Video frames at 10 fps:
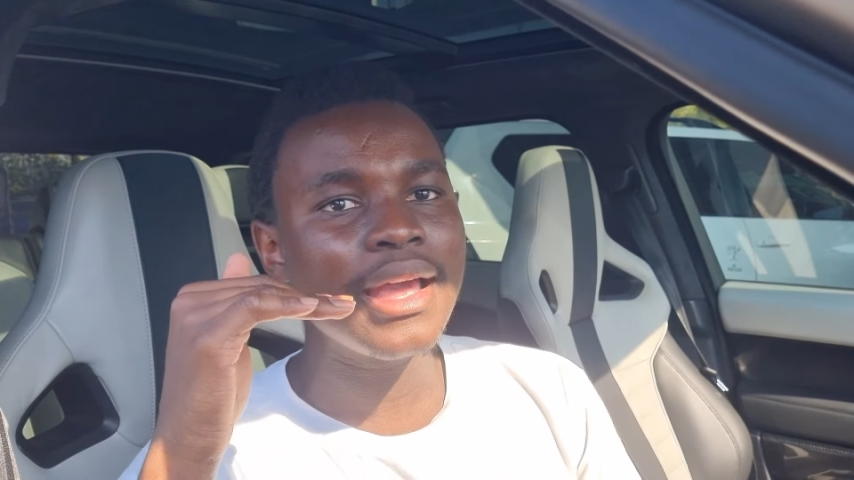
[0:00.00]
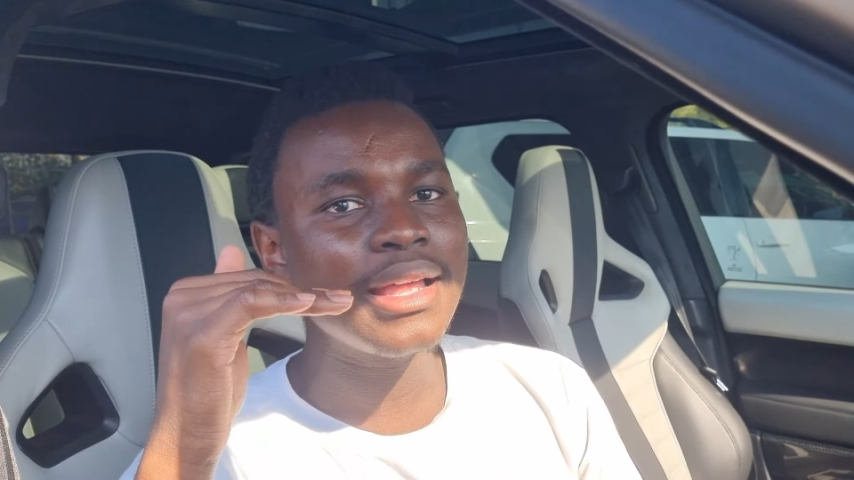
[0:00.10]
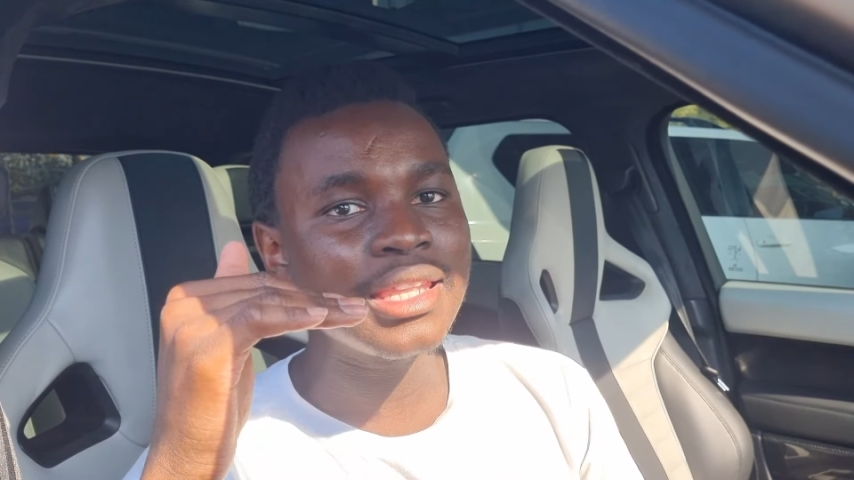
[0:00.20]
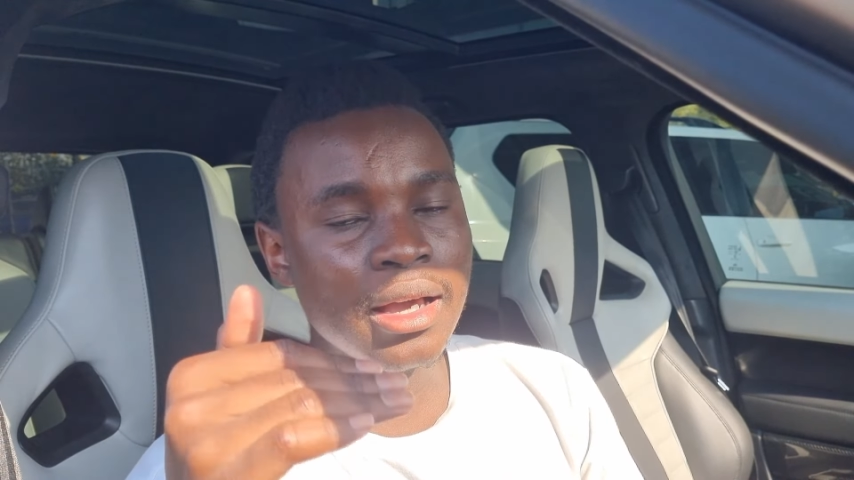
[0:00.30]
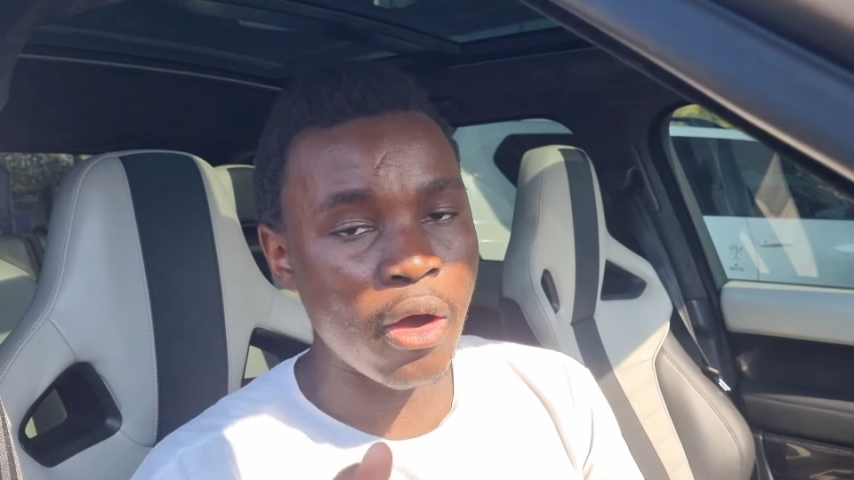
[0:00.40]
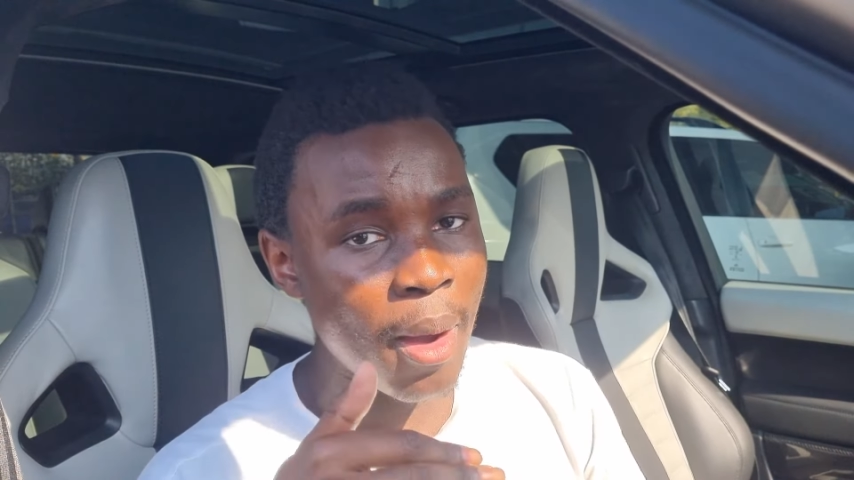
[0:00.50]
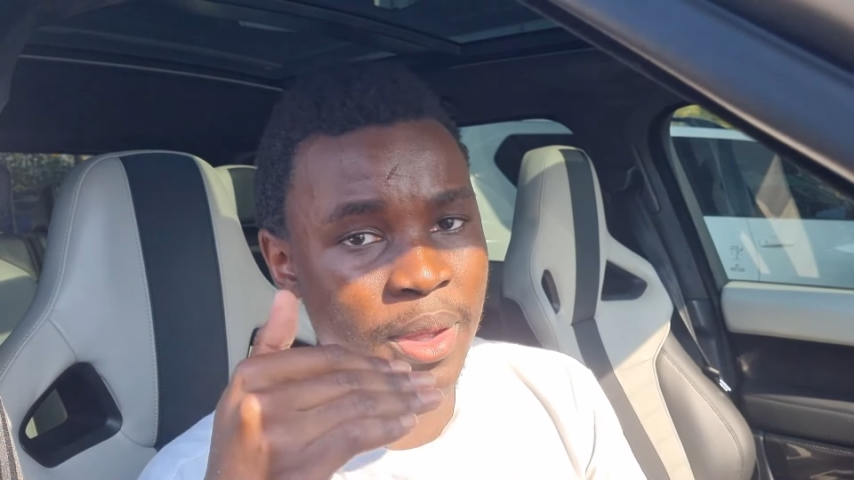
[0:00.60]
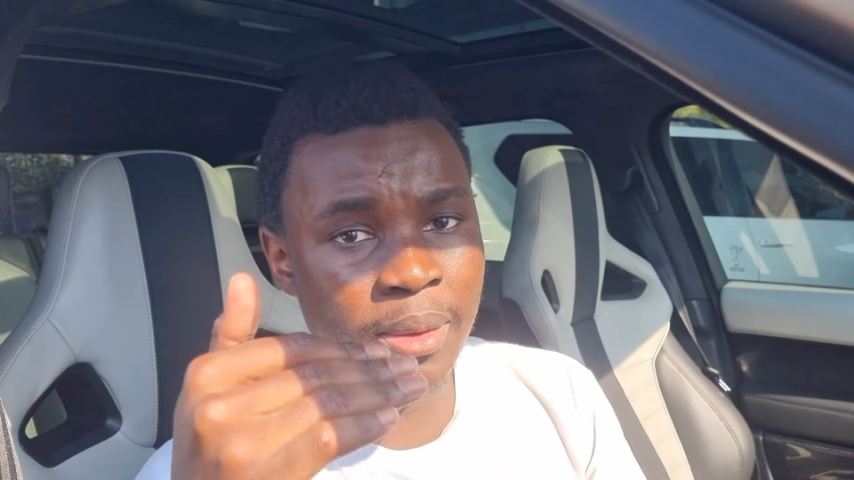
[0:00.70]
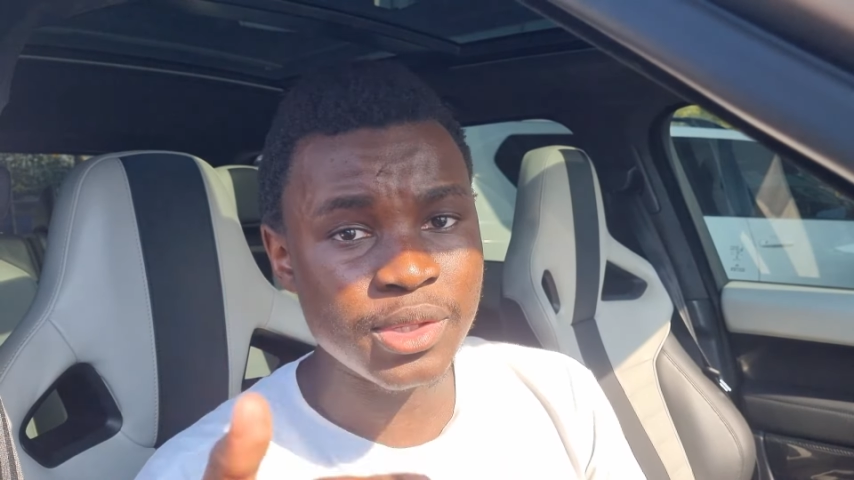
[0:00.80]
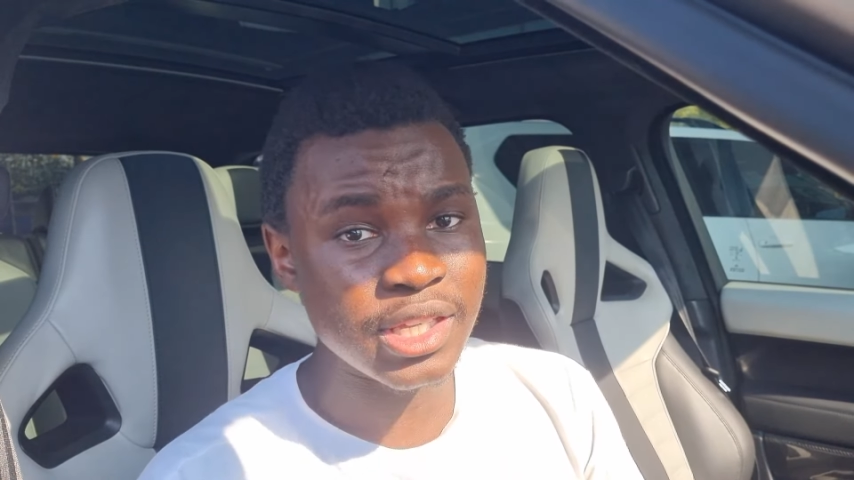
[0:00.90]
The car being
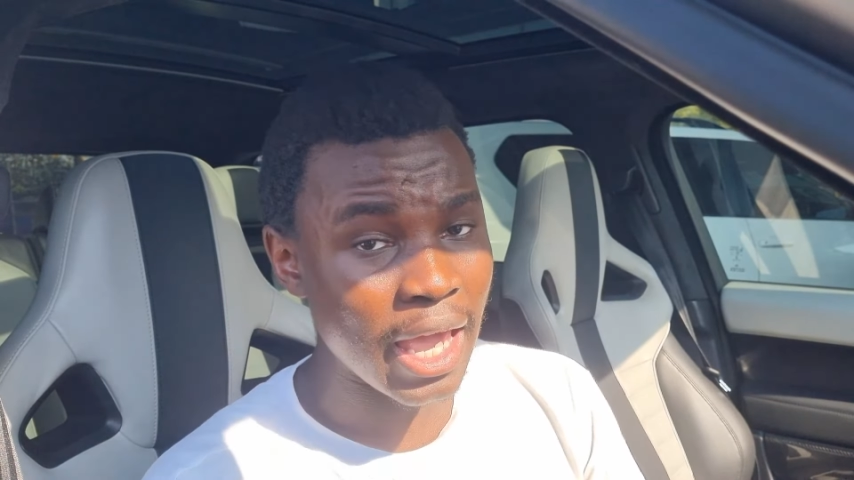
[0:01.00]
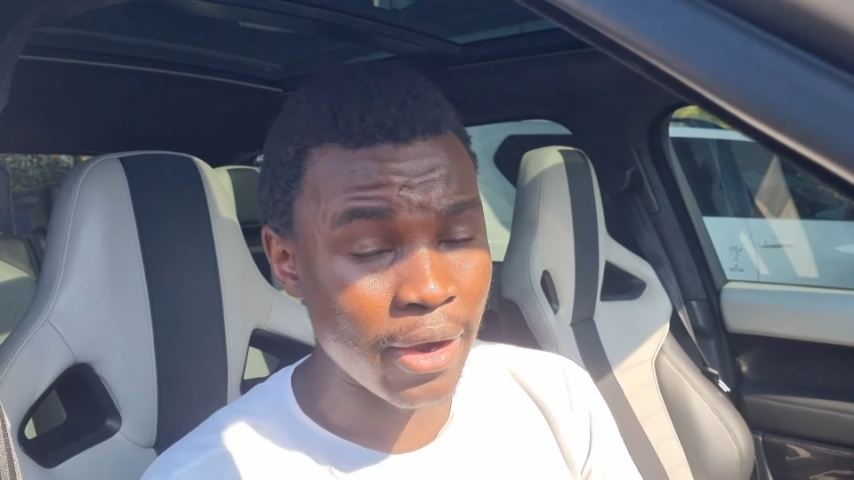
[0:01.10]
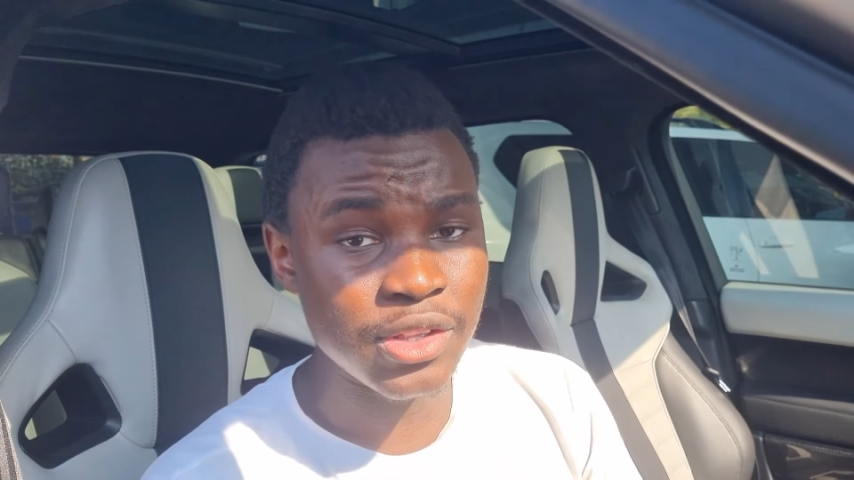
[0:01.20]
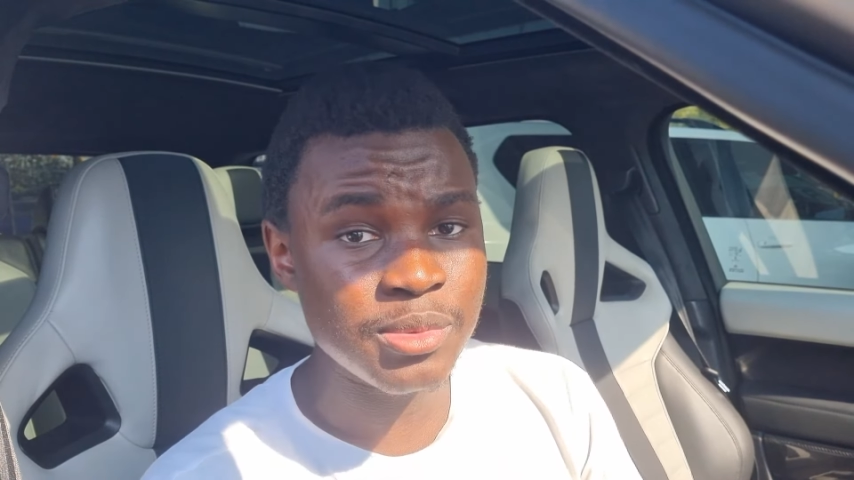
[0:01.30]
able to carry the